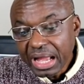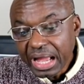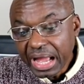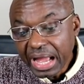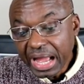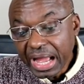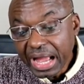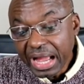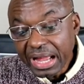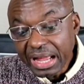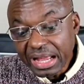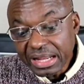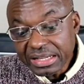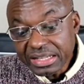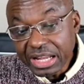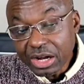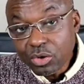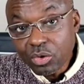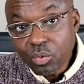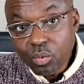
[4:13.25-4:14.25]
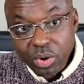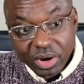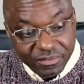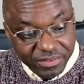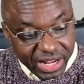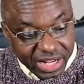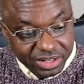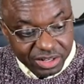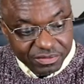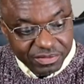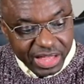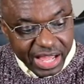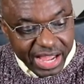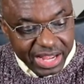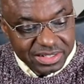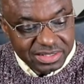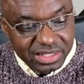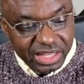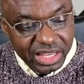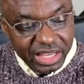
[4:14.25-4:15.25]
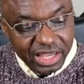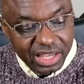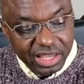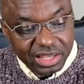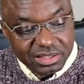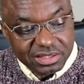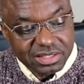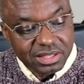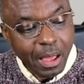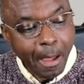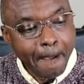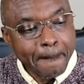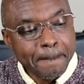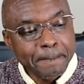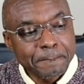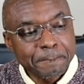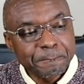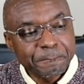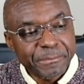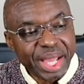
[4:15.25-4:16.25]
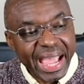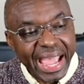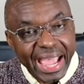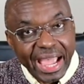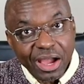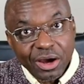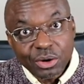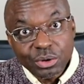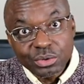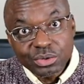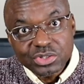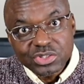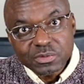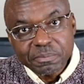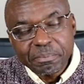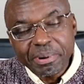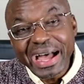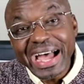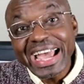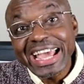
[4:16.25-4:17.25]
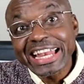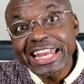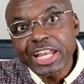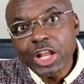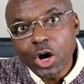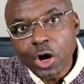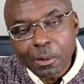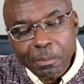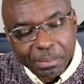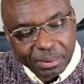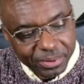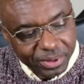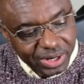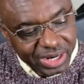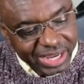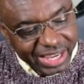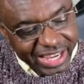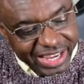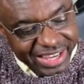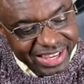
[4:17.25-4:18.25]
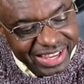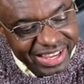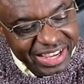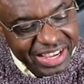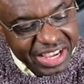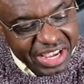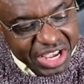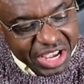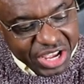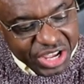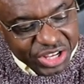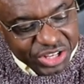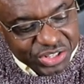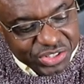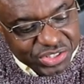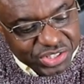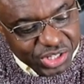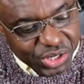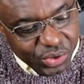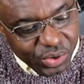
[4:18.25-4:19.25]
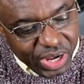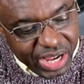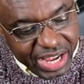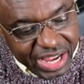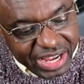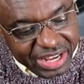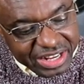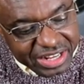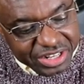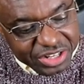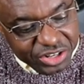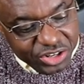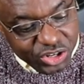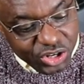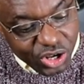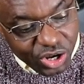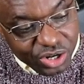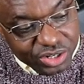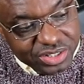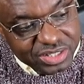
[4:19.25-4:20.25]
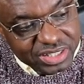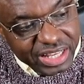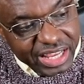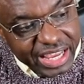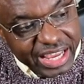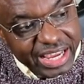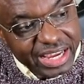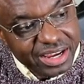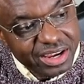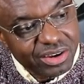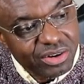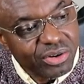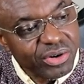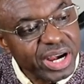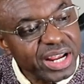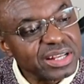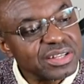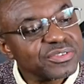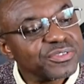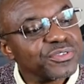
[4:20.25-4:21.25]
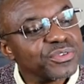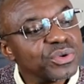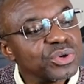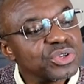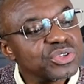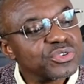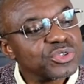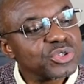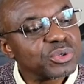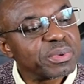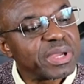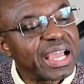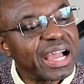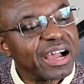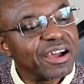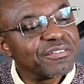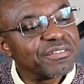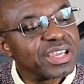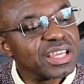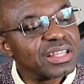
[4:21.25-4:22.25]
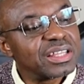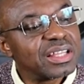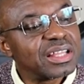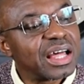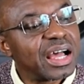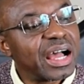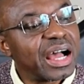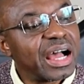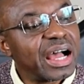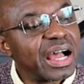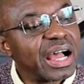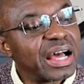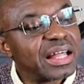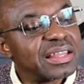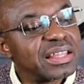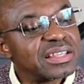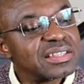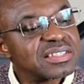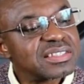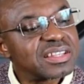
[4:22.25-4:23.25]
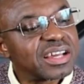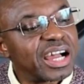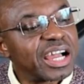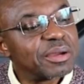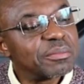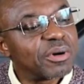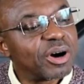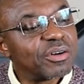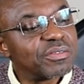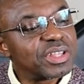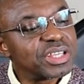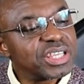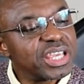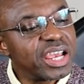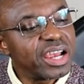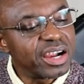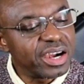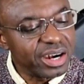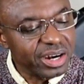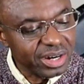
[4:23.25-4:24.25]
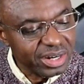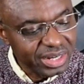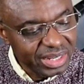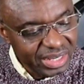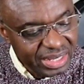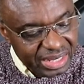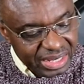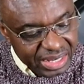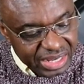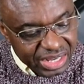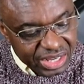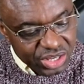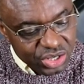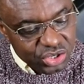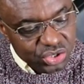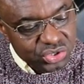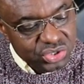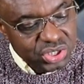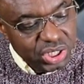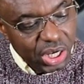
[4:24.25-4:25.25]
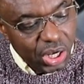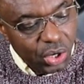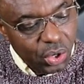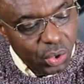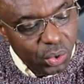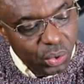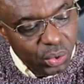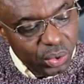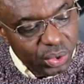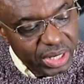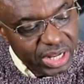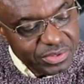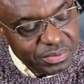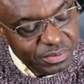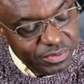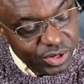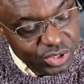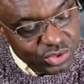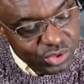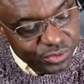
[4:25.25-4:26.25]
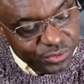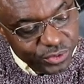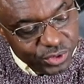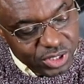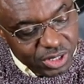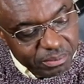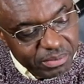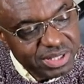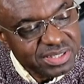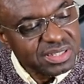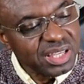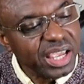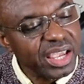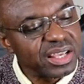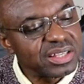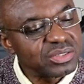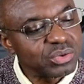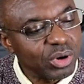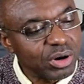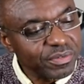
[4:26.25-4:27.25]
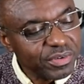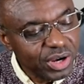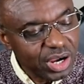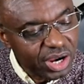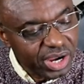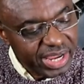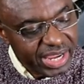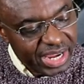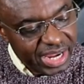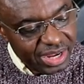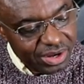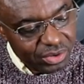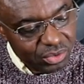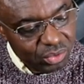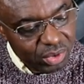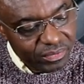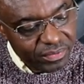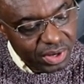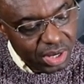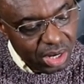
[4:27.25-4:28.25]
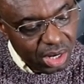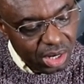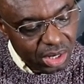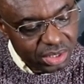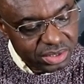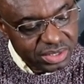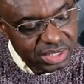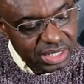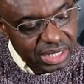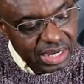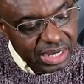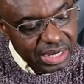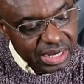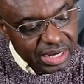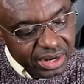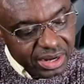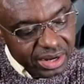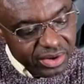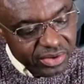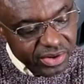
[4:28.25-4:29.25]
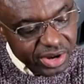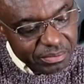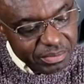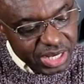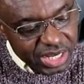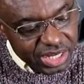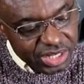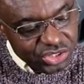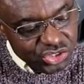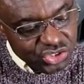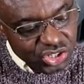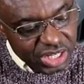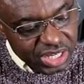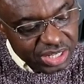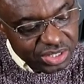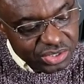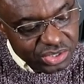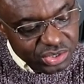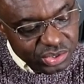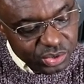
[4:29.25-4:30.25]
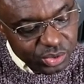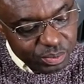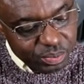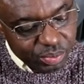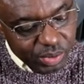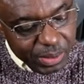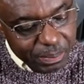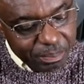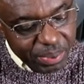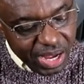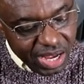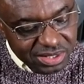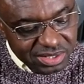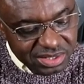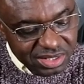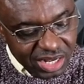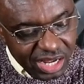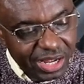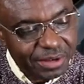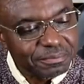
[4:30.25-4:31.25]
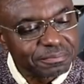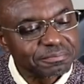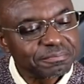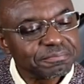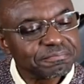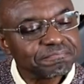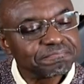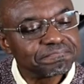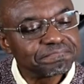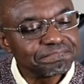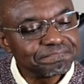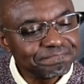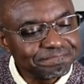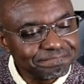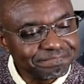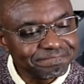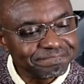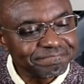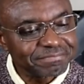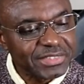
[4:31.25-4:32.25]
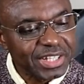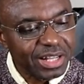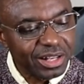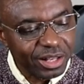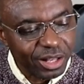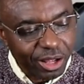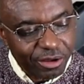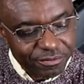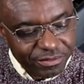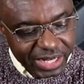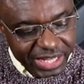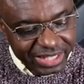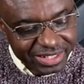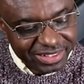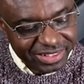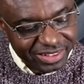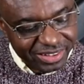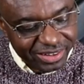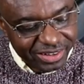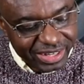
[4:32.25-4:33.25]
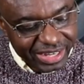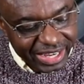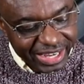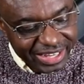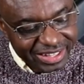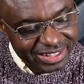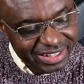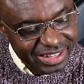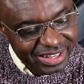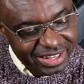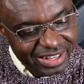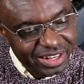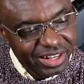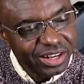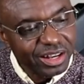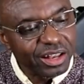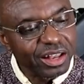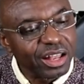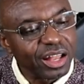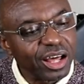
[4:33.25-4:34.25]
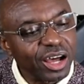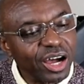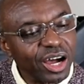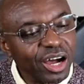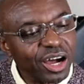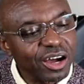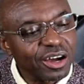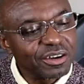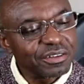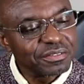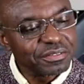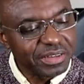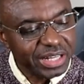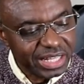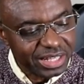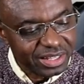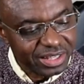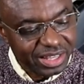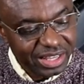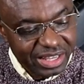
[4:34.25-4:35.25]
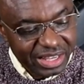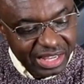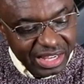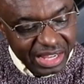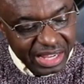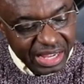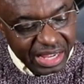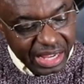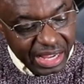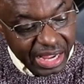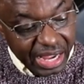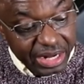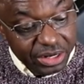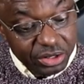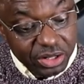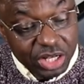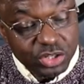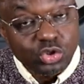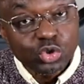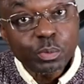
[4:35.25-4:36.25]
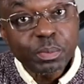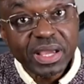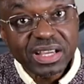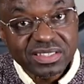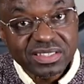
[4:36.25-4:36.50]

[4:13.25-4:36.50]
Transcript: The equivalent of that is pounds piling up, okay? So not a great food to be having at this time of the year. So let's move on to food number six. What we've got here, we've got creamy chicken soup with pasta. Lovely, okay? Lovely. Another soup